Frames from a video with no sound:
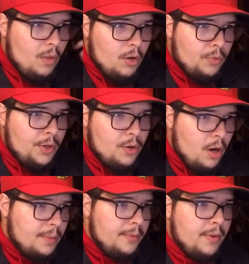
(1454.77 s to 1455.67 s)
Real
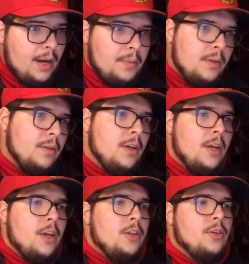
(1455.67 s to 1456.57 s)
carbon fiber.
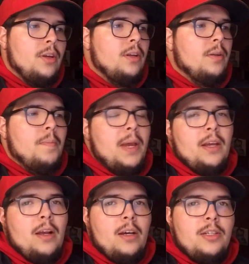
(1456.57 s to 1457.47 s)
You could
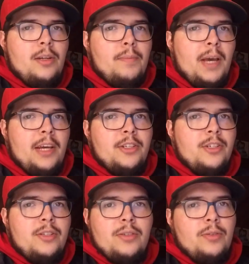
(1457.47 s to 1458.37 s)
make custom
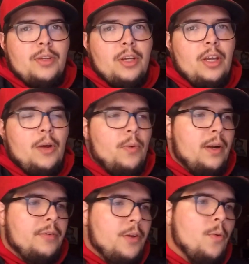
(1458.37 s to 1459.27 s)
badges. You can get
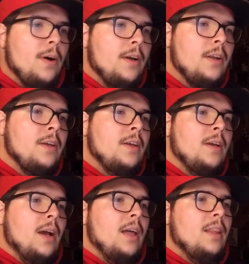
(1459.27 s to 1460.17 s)
whatever you want.
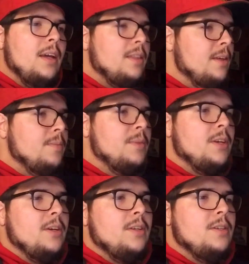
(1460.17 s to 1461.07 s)
I like them
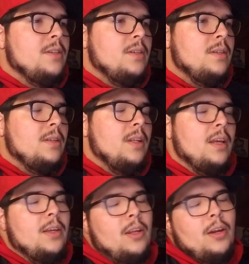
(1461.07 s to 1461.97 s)
because
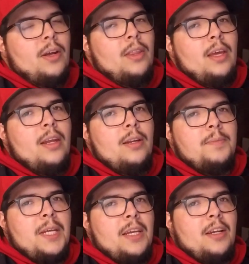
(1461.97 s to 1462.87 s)
and they end up
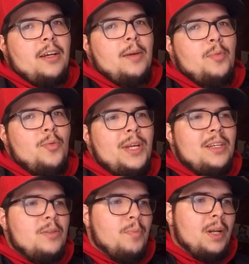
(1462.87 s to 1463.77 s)
taking a couple
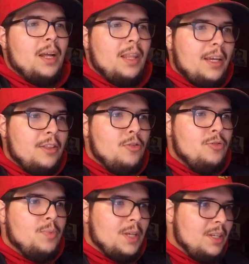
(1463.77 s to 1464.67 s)
weeks. But I like those
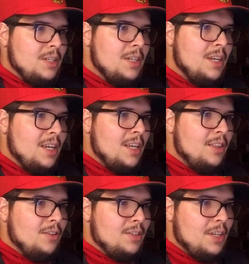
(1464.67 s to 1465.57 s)
because
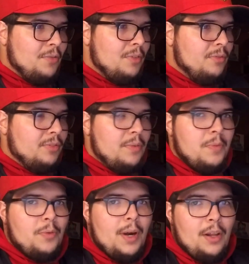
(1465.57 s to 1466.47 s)
they're different from
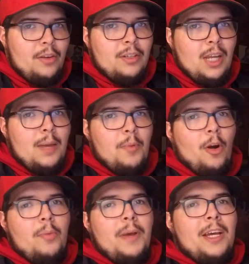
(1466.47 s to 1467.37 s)
the regular Type
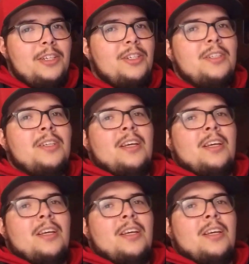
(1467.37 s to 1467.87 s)
R badges.